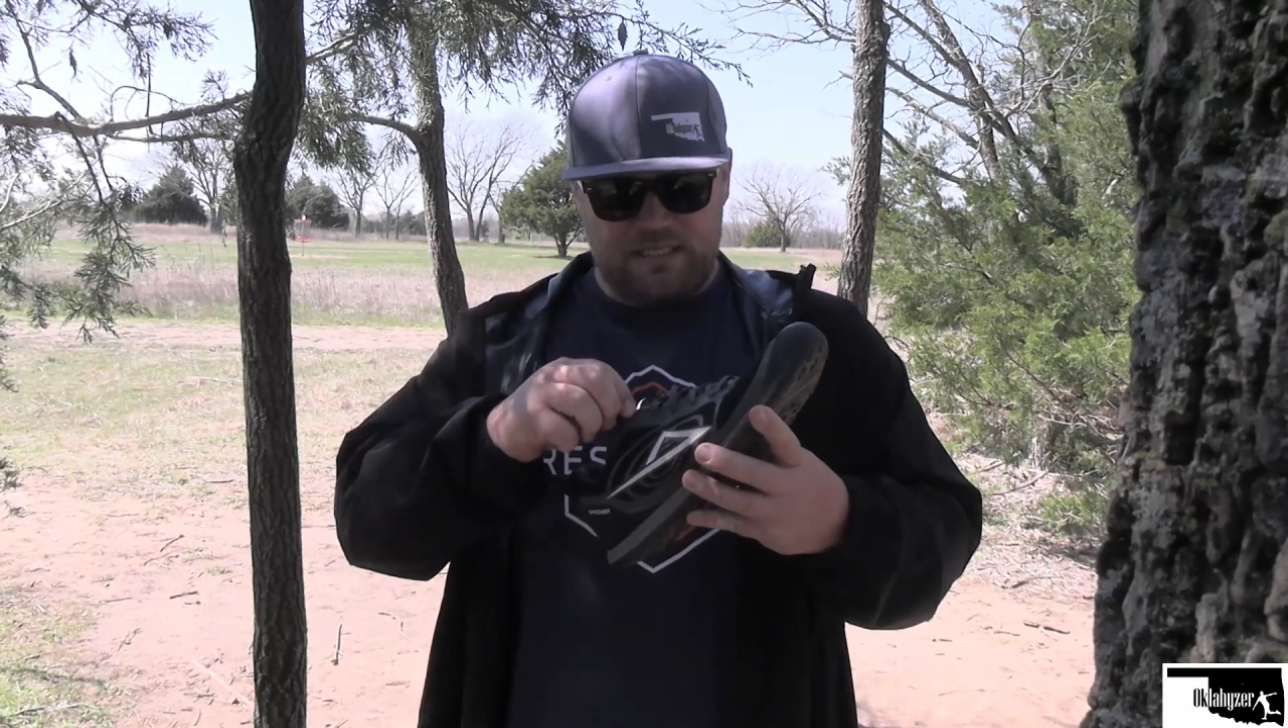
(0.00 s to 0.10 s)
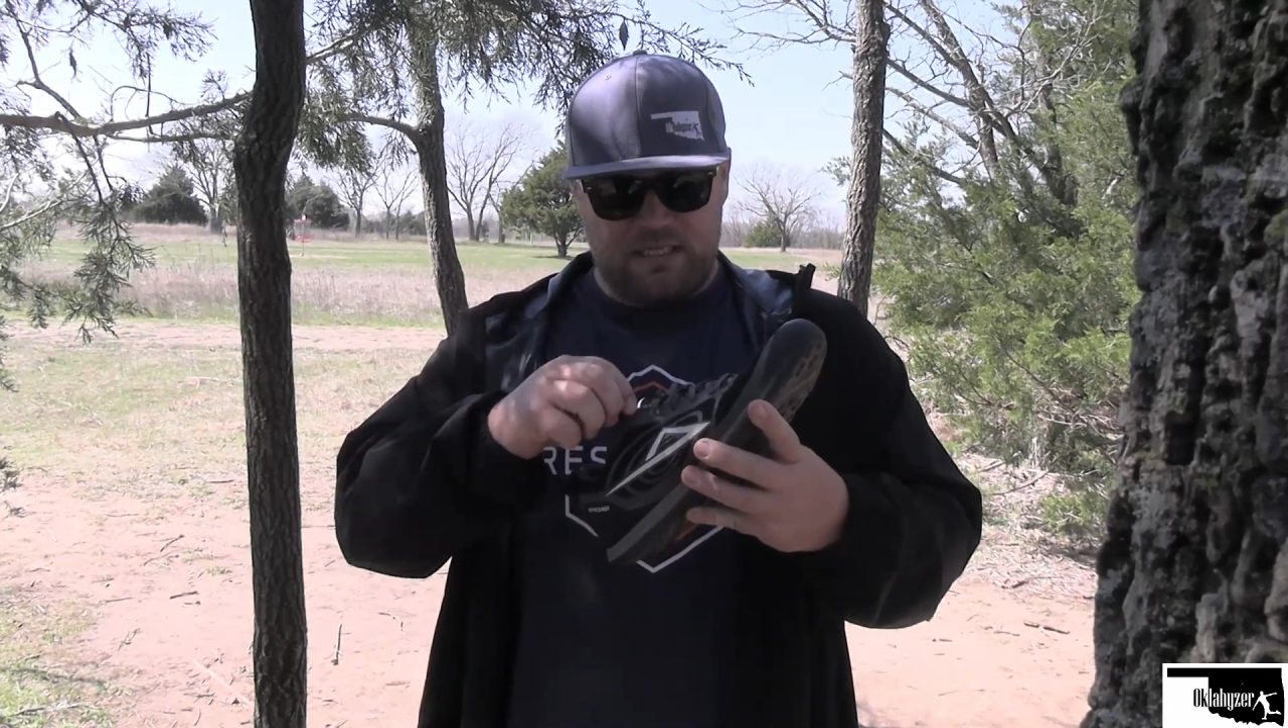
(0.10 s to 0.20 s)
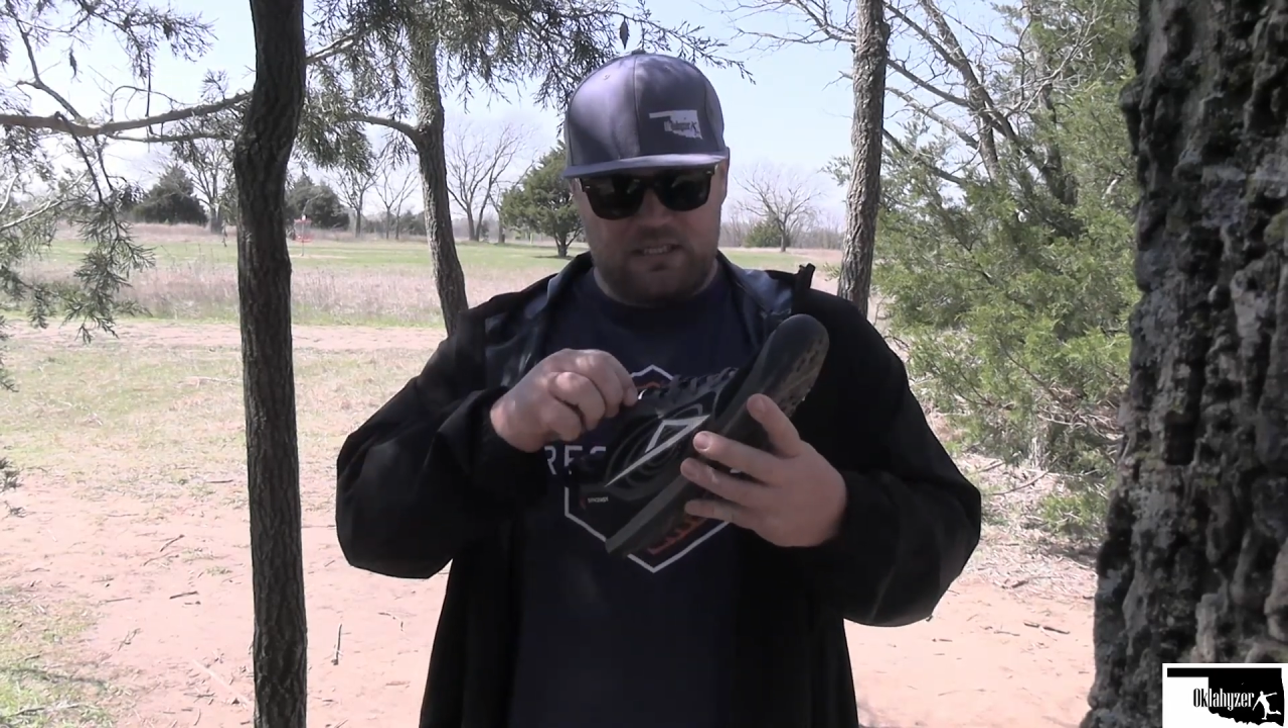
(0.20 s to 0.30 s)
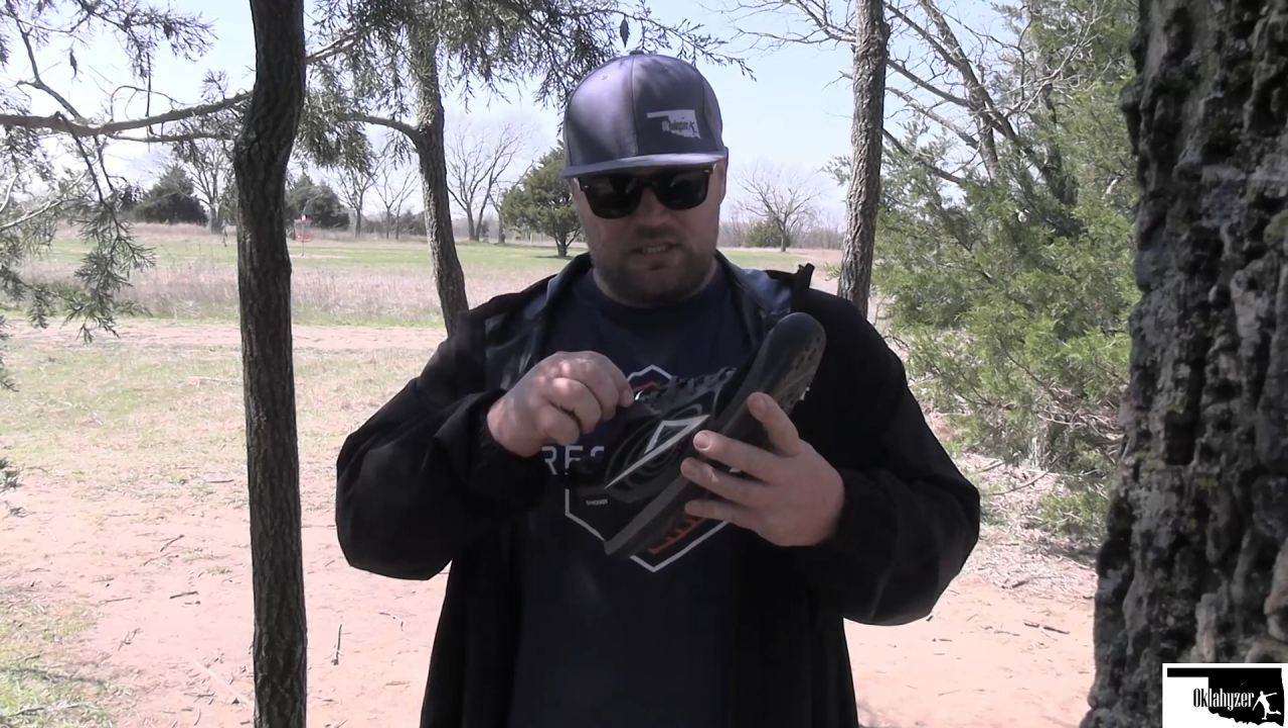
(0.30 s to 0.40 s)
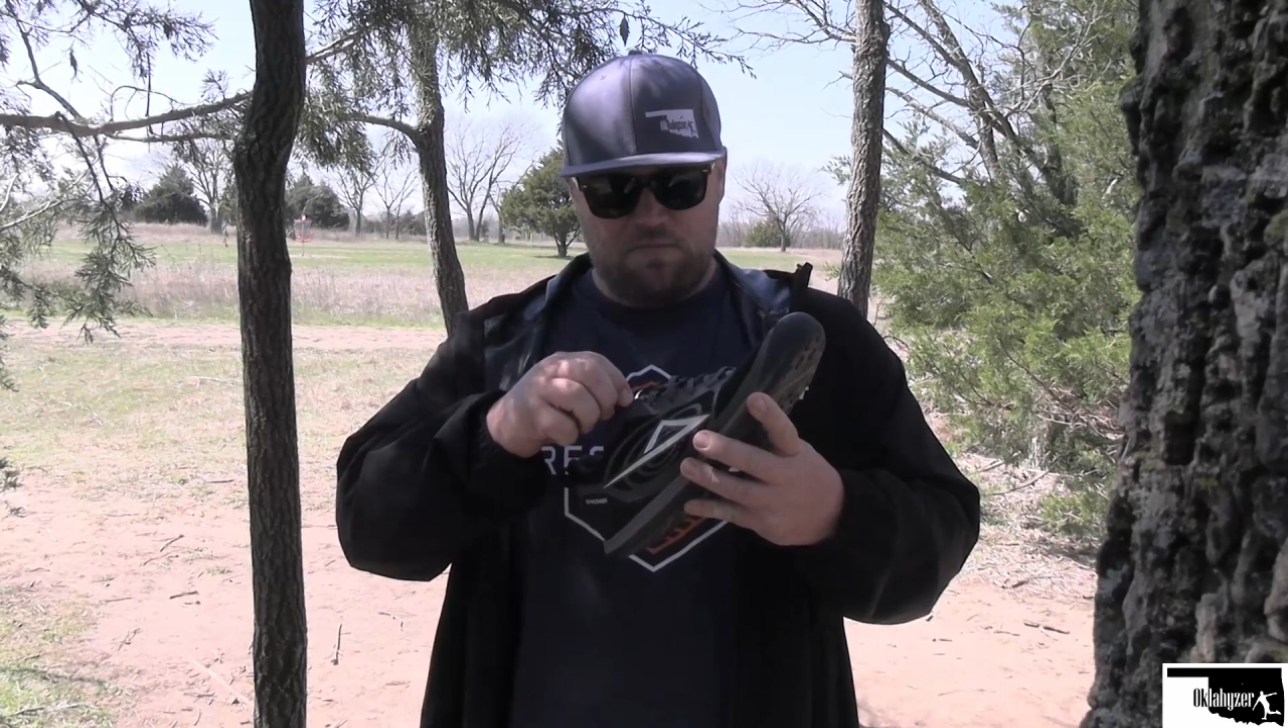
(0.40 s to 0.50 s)
it's
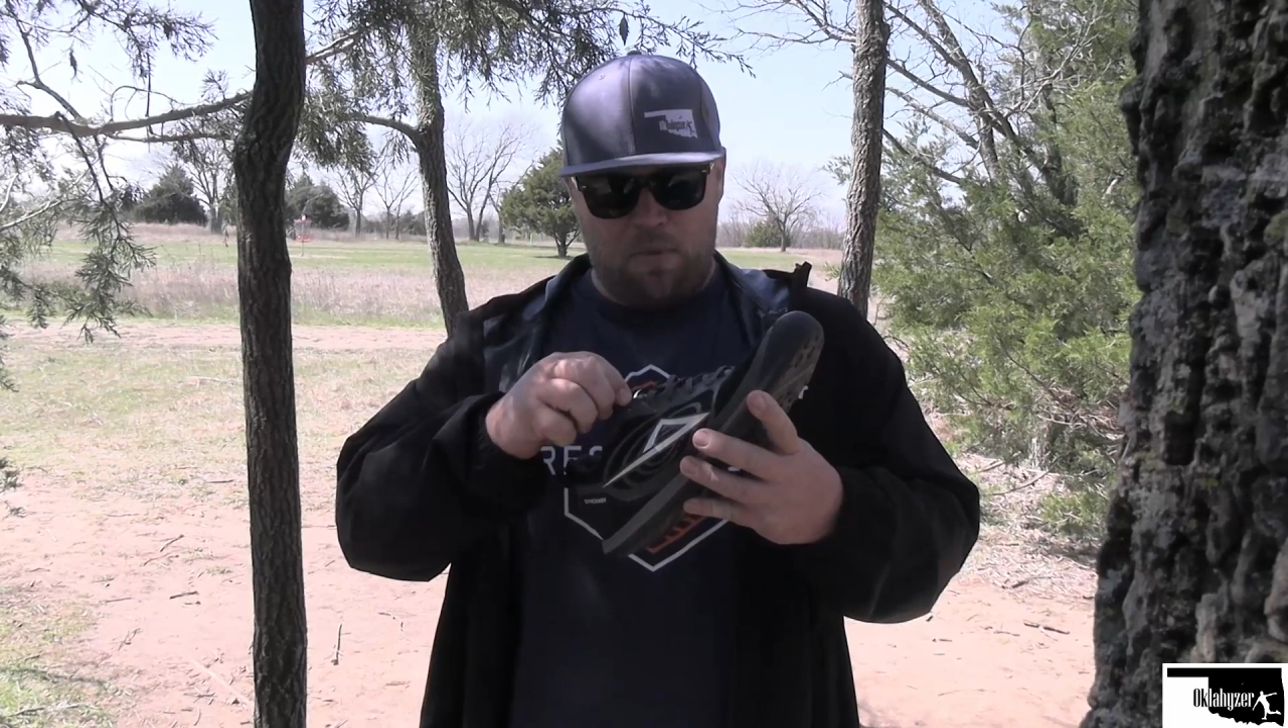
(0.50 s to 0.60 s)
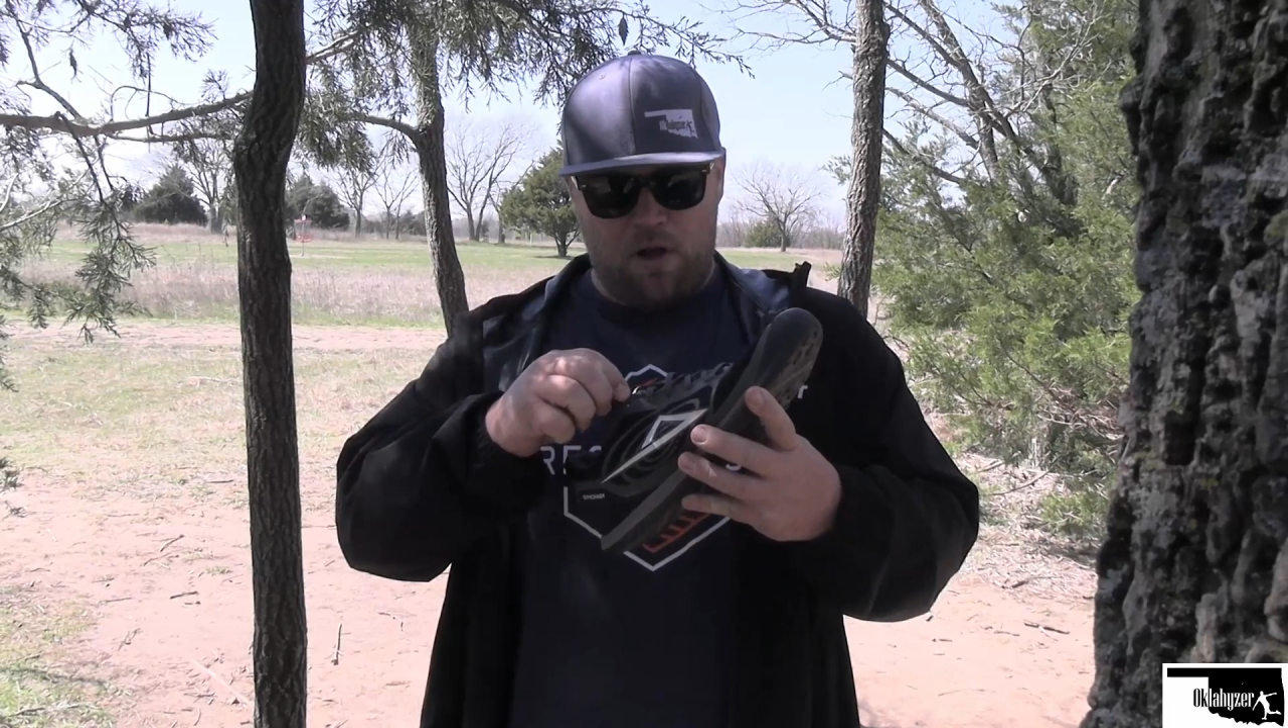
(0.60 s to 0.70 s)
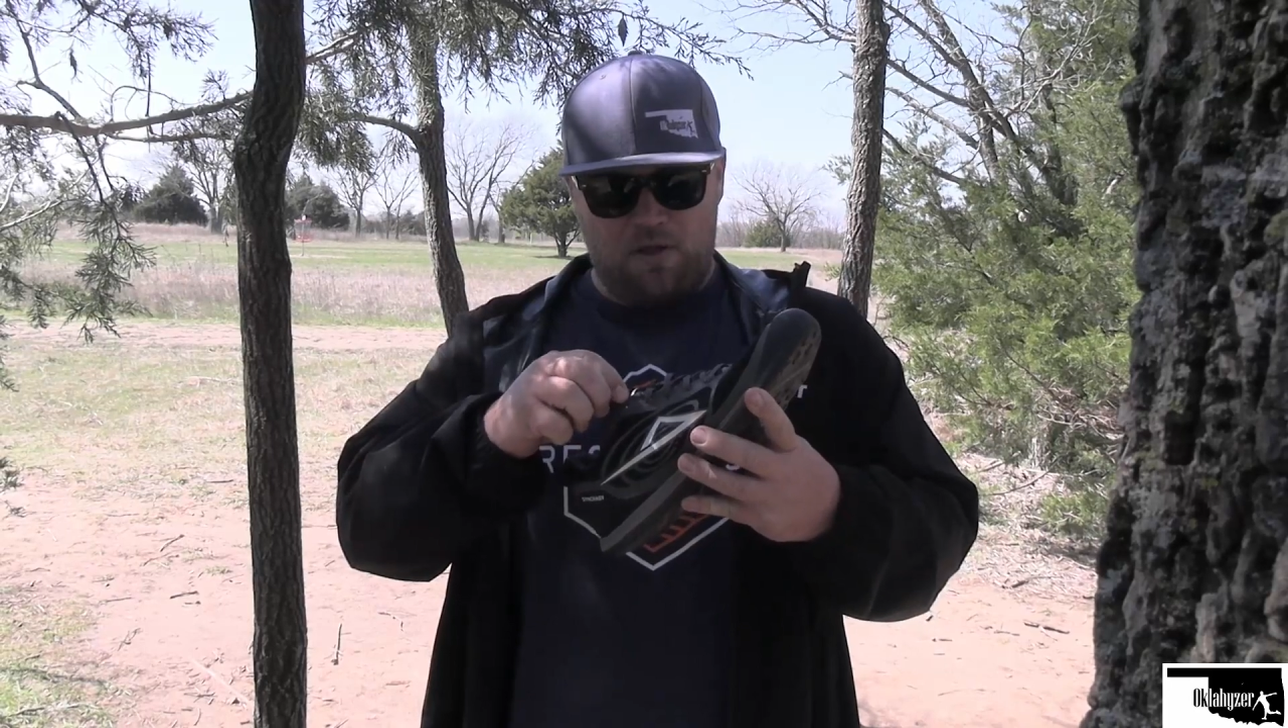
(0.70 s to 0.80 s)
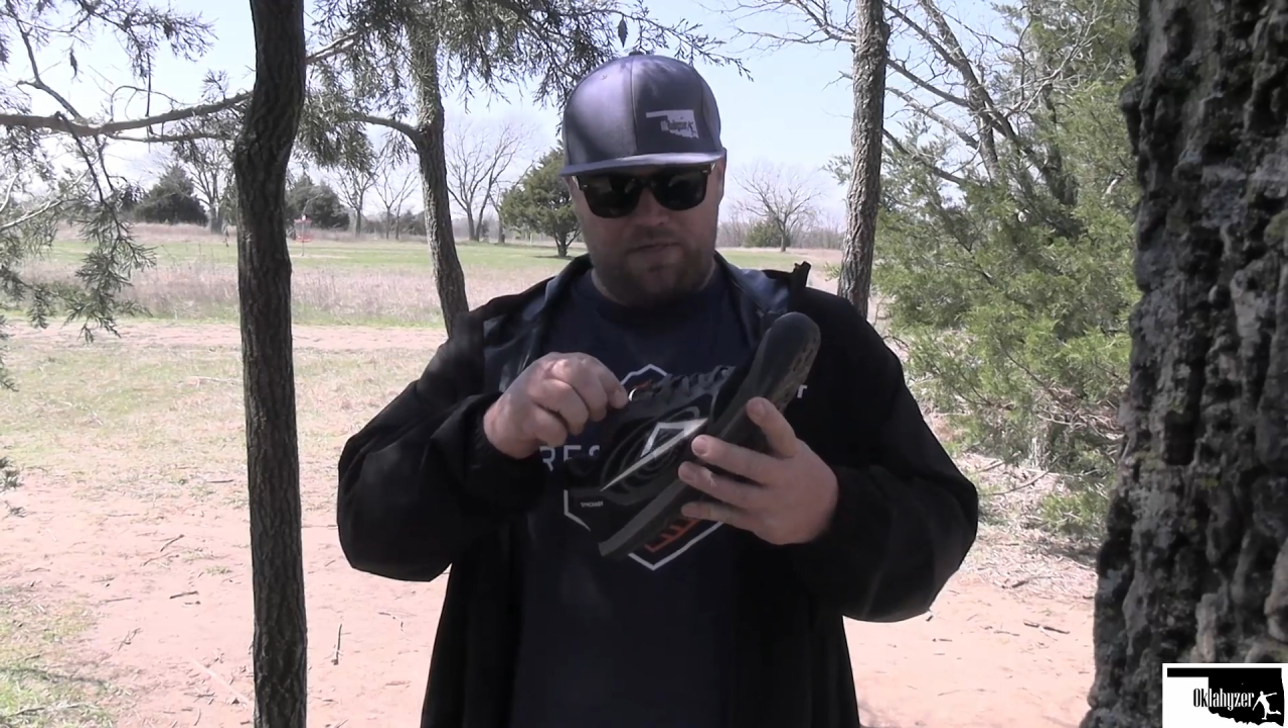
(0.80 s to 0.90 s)
a small